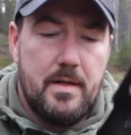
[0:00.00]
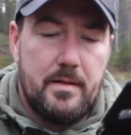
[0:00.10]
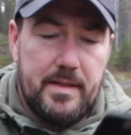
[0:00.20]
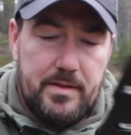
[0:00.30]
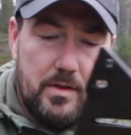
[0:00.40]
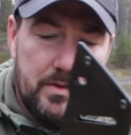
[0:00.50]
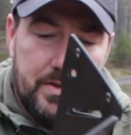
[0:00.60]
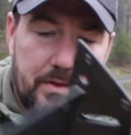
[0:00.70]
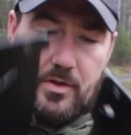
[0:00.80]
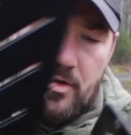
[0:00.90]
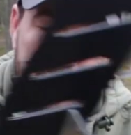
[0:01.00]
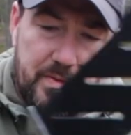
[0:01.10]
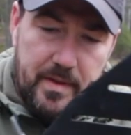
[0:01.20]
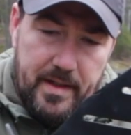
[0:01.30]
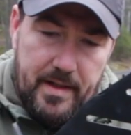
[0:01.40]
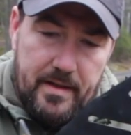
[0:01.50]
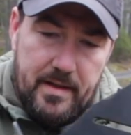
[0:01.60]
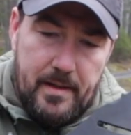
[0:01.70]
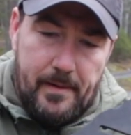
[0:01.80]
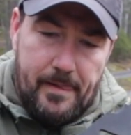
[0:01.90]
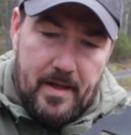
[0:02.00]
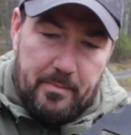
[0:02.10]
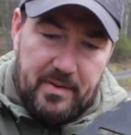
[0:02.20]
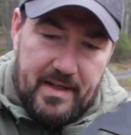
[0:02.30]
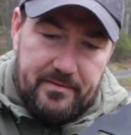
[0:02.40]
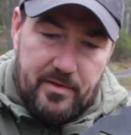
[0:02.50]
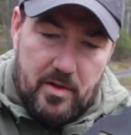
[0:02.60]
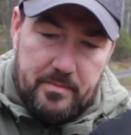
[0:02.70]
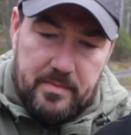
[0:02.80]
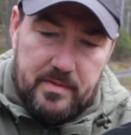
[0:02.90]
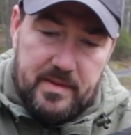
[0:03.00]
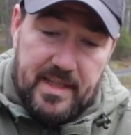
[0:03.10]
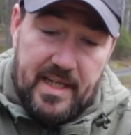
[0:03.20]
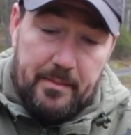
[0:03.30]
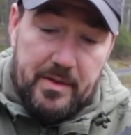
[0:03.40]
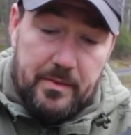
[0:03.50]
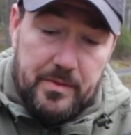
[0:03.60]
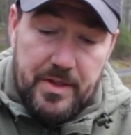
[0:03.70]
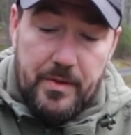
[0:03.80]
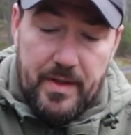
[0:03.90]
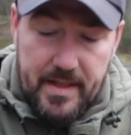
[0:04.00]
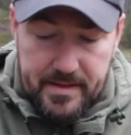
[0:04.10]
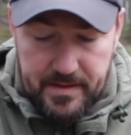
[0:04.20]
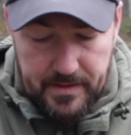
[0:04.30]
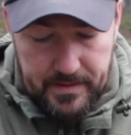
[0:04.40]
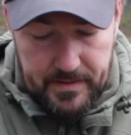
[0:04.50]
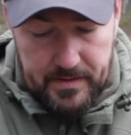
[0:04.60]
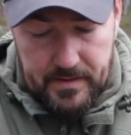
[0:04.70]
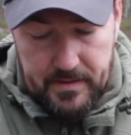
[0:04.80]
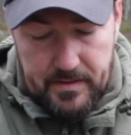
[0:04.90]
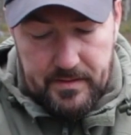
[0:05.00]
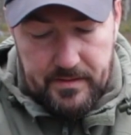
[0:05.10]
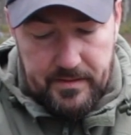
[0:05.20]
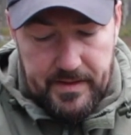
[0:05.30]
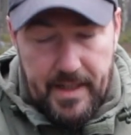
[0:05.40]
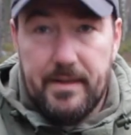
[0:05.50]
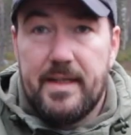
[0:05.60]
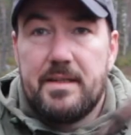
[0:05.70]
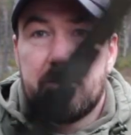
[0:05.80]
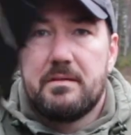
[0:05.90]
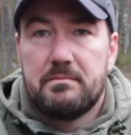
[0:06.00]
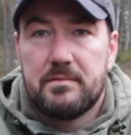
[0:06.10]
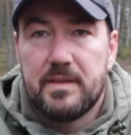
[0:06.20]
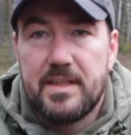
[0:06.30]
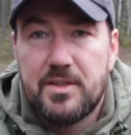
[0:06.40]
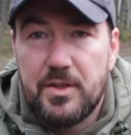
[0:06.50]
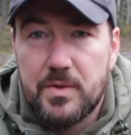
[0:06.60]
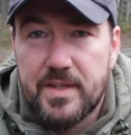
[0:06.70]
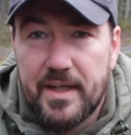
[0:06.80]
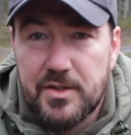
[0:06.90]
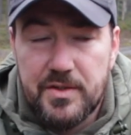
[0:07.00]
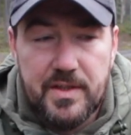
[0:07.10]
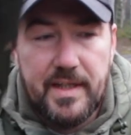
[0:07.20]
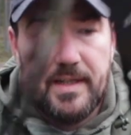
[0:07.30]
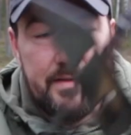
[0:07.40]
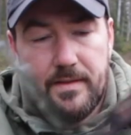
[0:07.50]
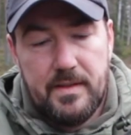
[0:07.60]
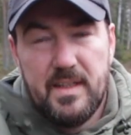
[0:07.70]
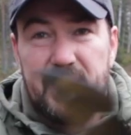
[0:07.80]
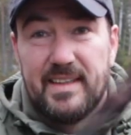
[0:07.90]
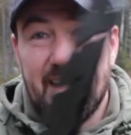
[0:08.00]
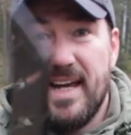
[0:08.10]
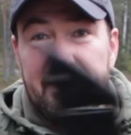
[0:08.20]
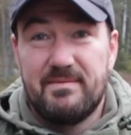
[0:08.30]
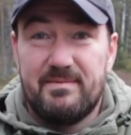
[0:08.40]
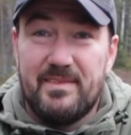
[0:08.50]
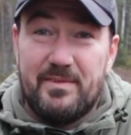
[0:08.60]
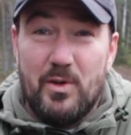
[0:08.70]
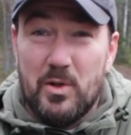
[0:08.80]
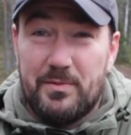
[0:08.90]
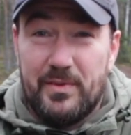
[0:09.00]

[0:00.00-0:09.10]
this also comes with a platform to help you do that. You get these 2 sections here. Again, fold